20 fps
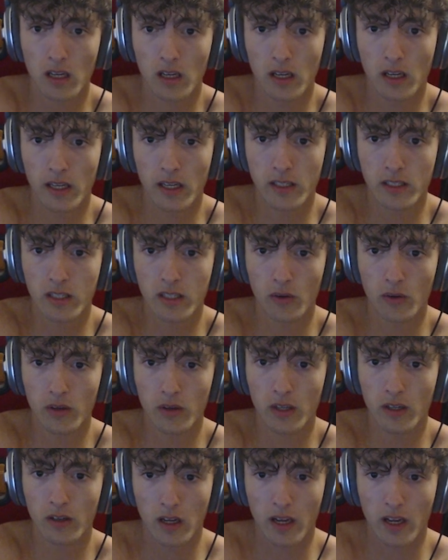It's so
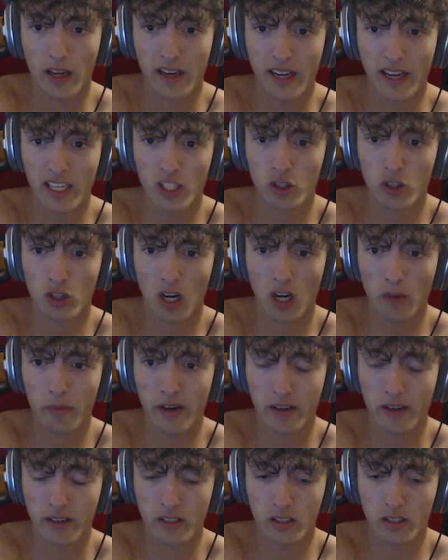due. Nice
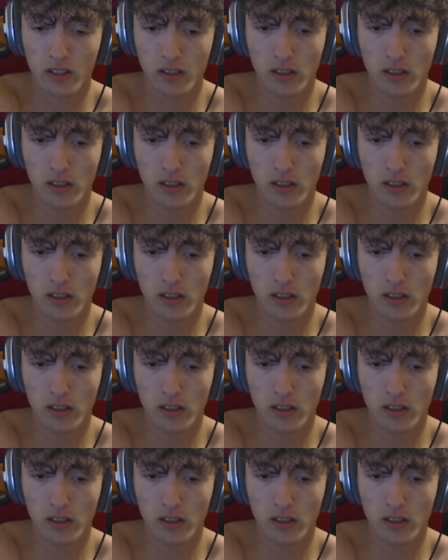strawberries.